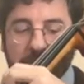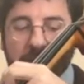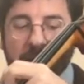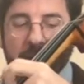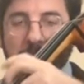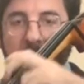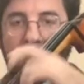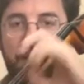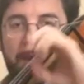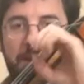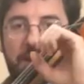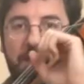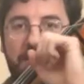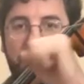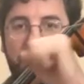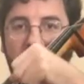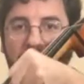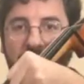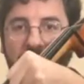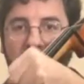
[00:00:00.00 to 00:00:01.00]
but
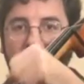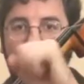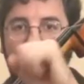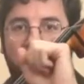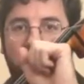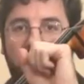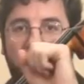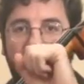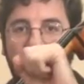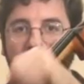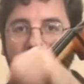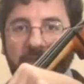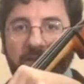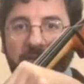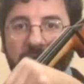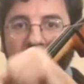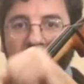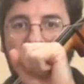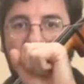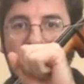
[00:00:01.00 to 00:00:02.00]
it's just my wrist
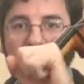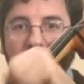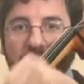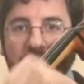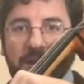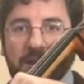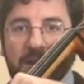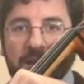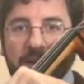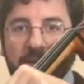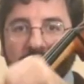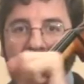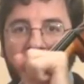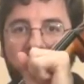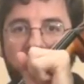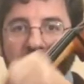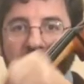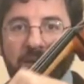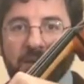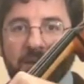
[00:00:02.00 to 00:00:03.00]
doing
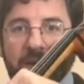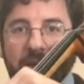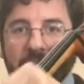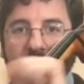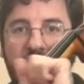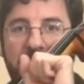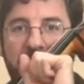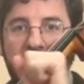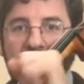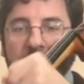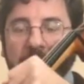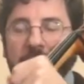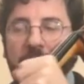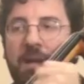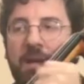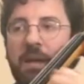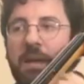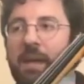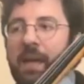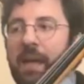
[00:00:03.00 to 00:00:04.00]
this. Okay,
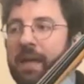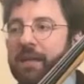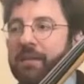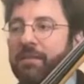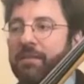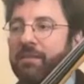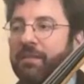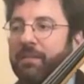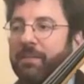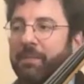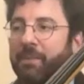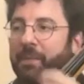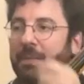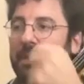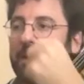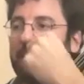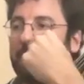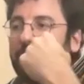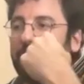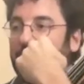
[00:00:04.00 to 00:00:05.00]
and
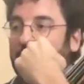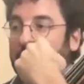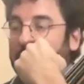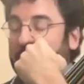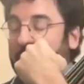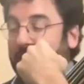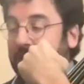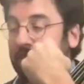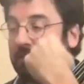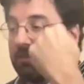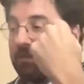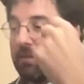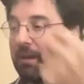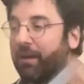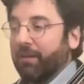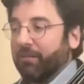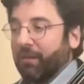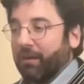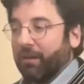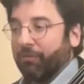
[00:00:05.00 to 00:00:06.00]
for this
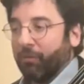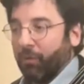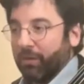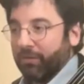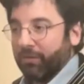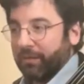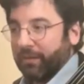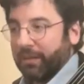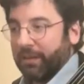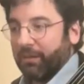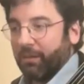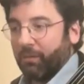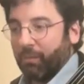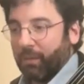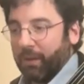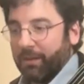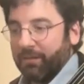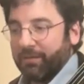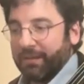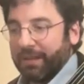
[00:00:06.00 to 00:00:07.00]
exercise, unfortunately, the
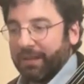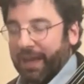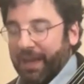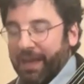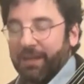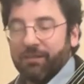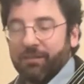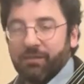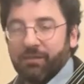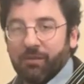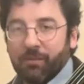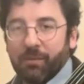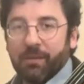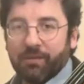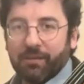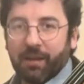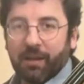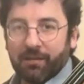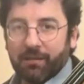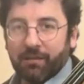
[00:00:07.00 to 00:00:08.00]
wrist can do
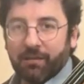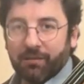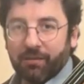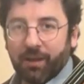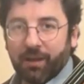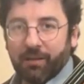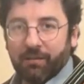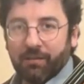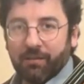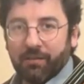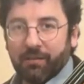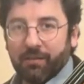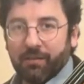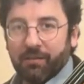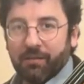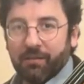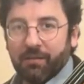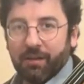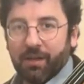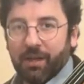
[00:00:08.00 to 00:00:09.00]
this exercise,
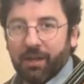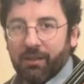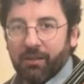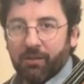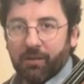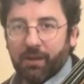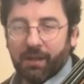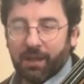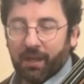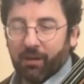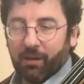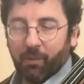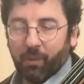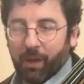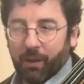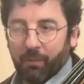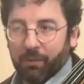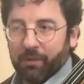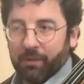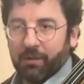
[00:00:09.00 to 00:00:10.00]
and you can get away
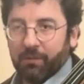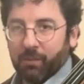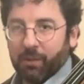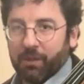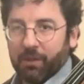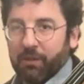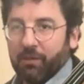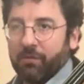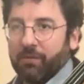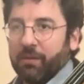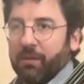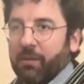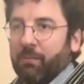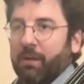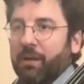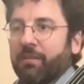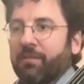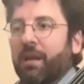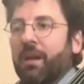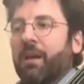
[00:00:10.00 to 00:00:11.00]
with it with using the
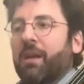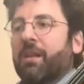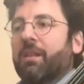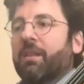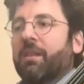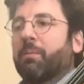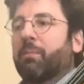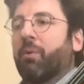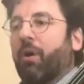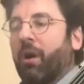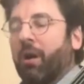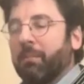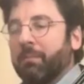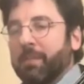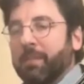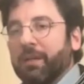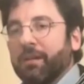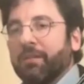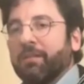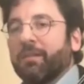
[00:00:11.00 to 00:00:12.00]
wrist. The problem
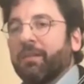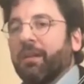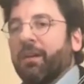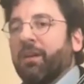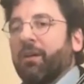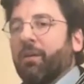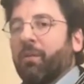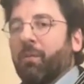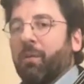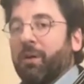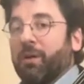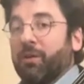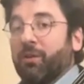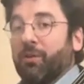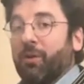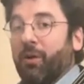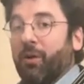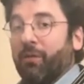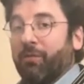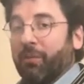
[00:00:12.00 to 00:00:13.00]
is when you
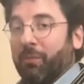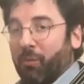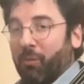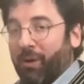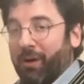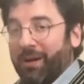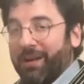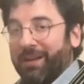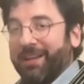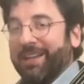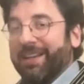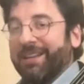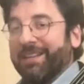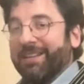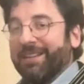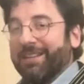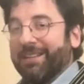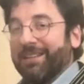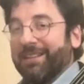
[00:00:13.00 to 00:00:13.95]
go from walking,